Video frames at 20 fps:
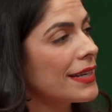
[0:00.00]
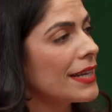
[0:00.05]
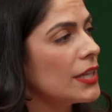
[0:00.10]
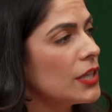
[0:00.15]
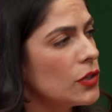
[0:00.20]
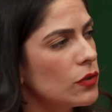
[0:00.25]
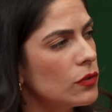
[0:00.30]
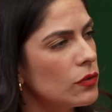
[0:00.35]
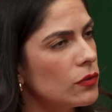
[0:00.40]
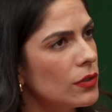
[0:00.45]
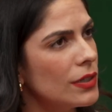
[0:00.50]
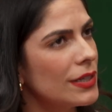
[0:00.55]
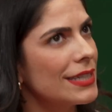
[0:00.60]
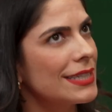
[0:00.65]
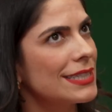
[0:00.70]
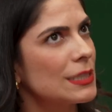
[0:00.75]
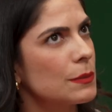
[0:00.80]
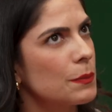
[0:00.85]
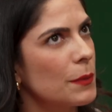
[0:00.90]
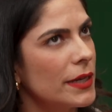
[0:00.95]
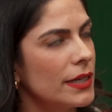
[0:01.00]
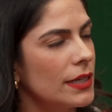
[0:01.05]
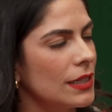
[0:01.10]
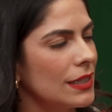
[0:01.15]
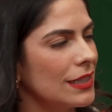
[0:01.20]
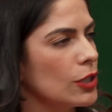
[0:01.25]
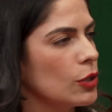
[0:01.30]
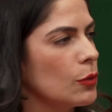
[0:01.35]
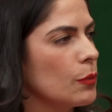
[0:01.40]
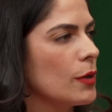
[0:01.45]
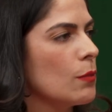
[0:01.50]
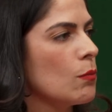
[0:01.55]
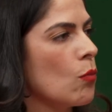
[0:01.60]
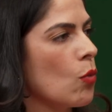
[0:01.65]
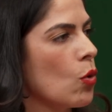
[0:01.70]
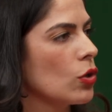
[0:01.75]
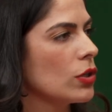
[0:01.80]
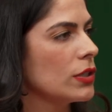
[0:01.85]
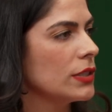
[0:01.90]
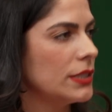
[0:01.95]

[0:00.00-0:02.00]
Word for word: can you explain in a little bit more